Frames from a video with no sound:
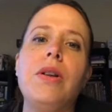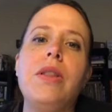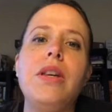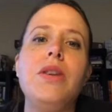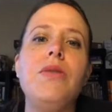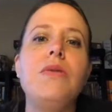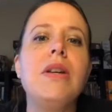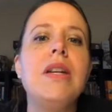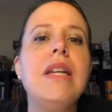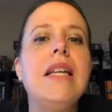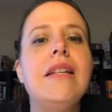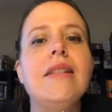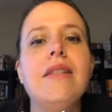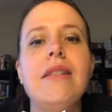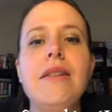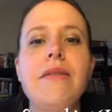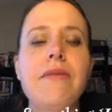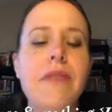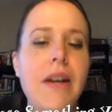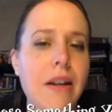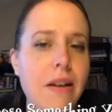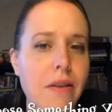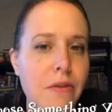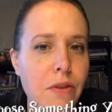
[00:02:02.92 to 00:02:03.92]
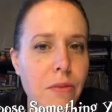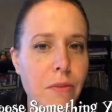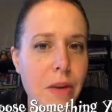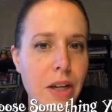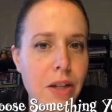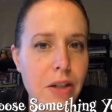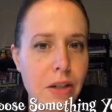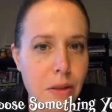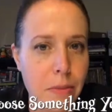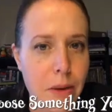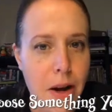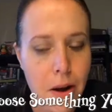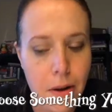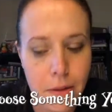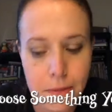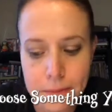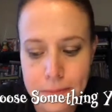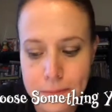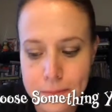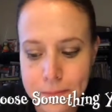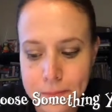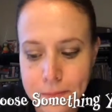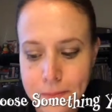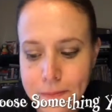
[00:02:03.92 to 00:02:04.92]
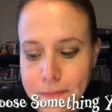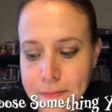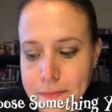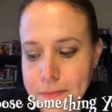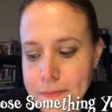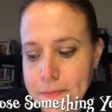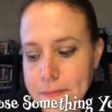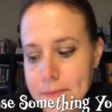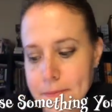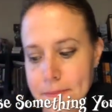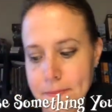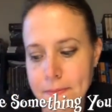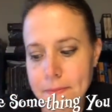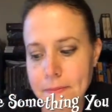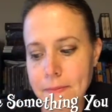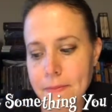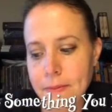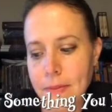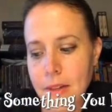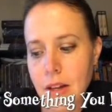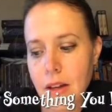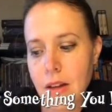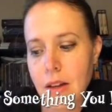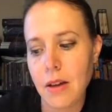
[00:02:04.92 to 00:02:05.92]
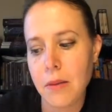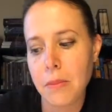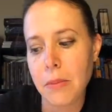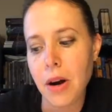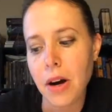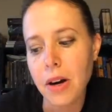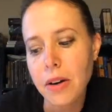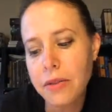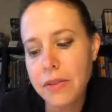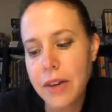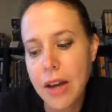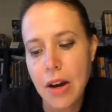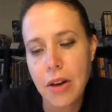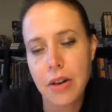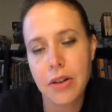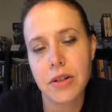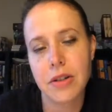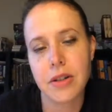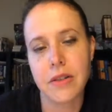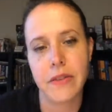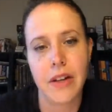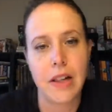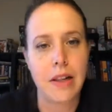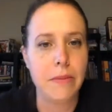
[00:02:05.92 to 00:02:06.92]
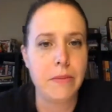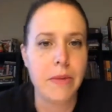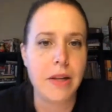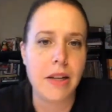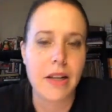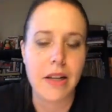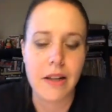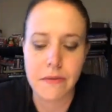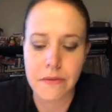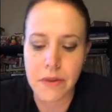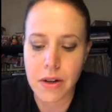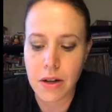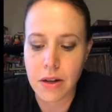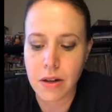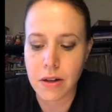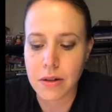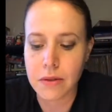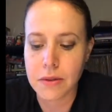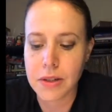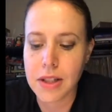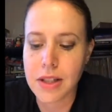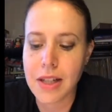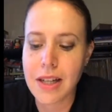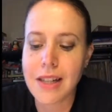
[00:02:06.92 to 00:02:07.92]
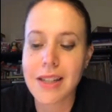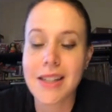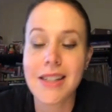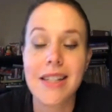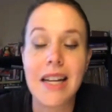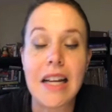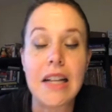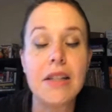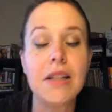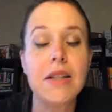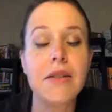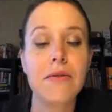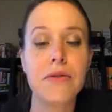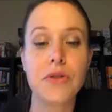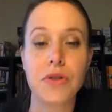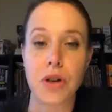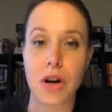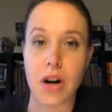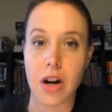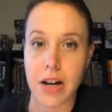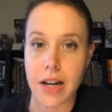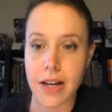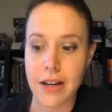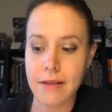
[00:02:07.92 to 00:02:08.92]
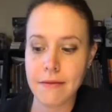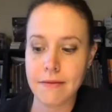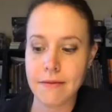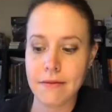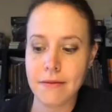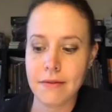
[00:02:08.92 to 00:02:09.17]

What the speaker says: that you can easily find information about. Part of character development involves extensive drawing